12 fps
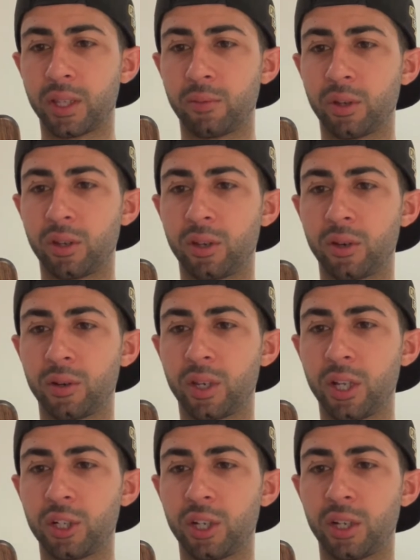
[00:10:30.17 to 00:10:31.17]
then we can go
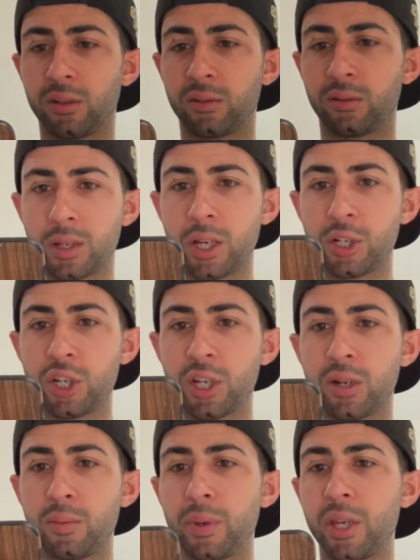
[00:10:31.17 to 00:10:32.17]
kitchen,
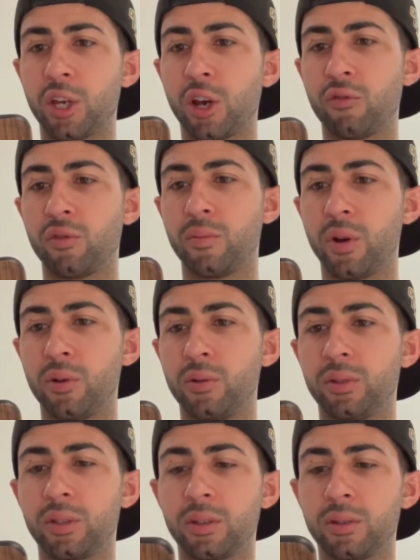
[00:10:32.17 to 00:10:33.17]
kitchen, Pico
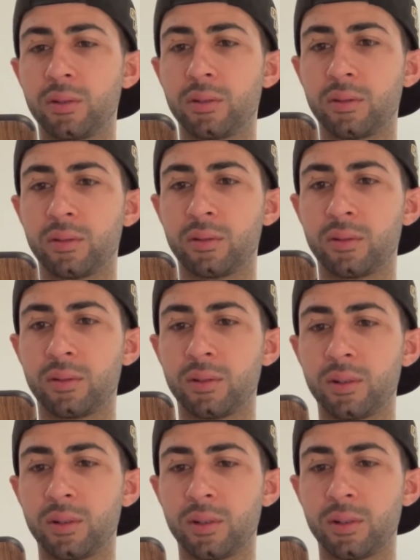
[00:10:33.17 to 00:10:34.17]
remote, and
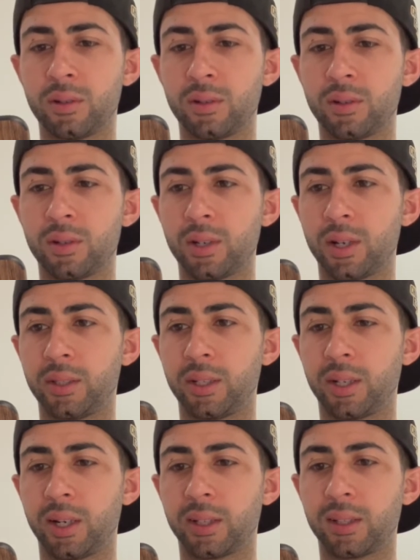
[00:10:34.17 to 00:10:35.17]
then
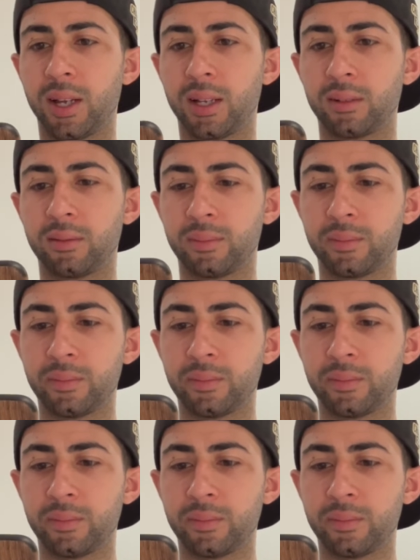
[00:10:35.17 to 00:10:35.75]
click done